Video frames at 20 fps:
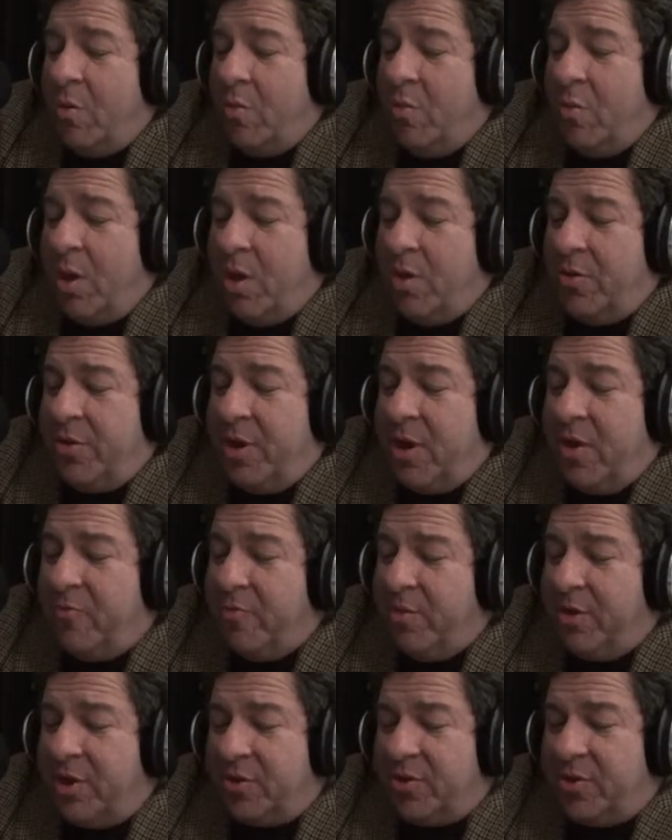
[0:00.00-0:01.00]
Well, the
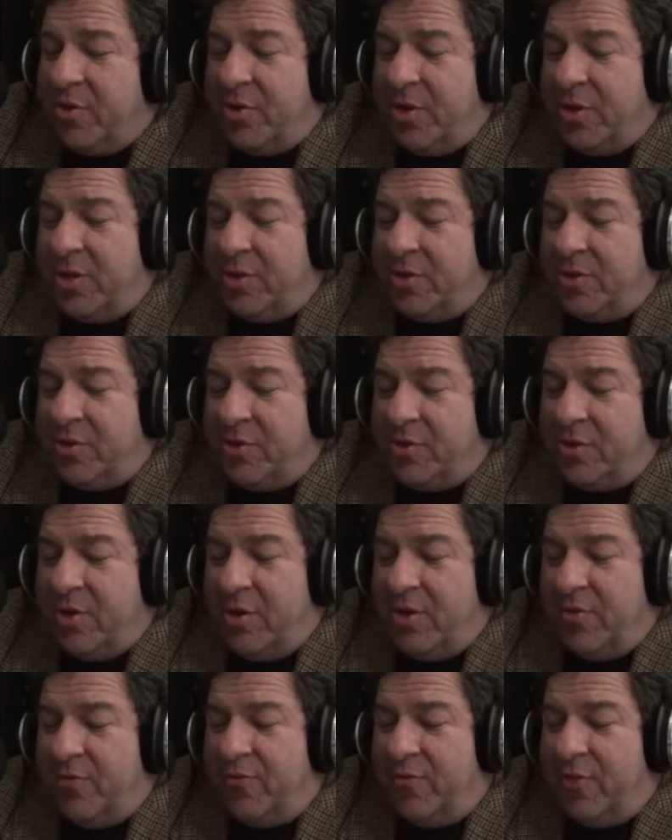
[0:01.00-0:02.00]
government doesn't think it's
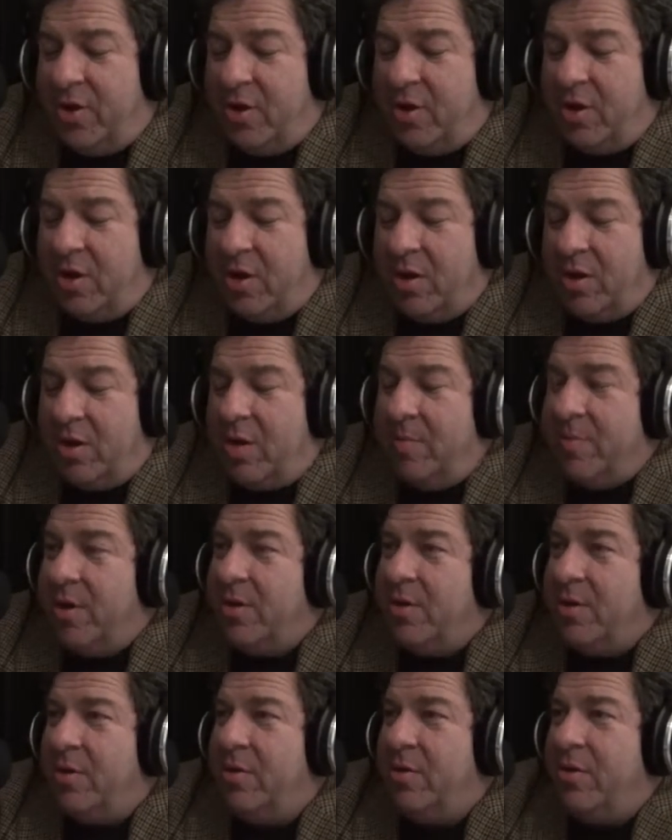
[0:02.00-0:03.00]
unfair. I
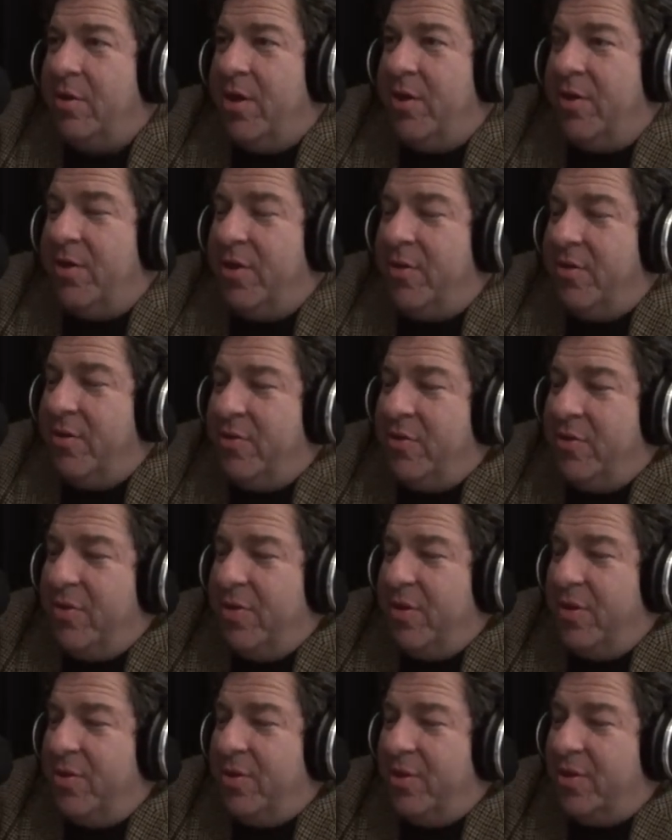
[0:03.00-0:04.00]
mean,
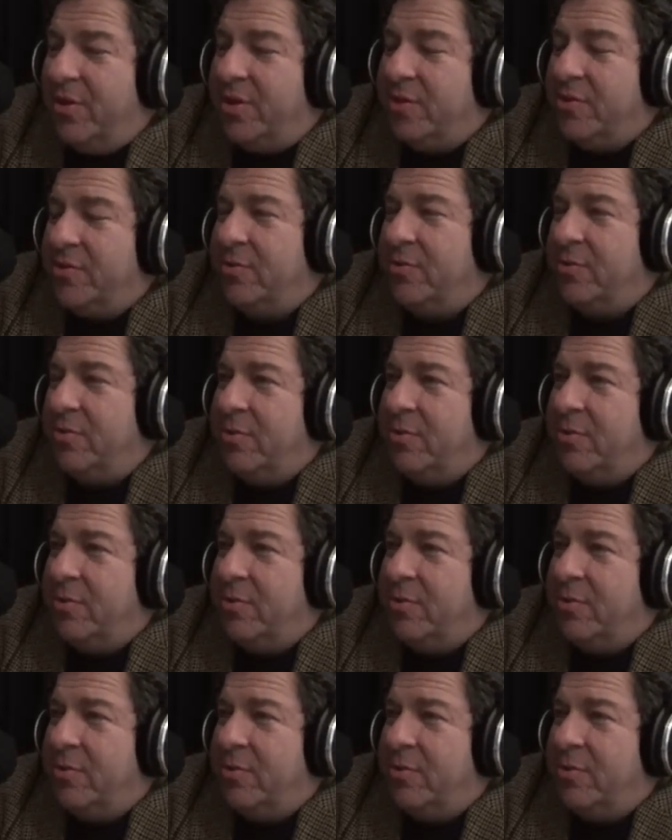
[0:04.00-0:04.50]
they think that's...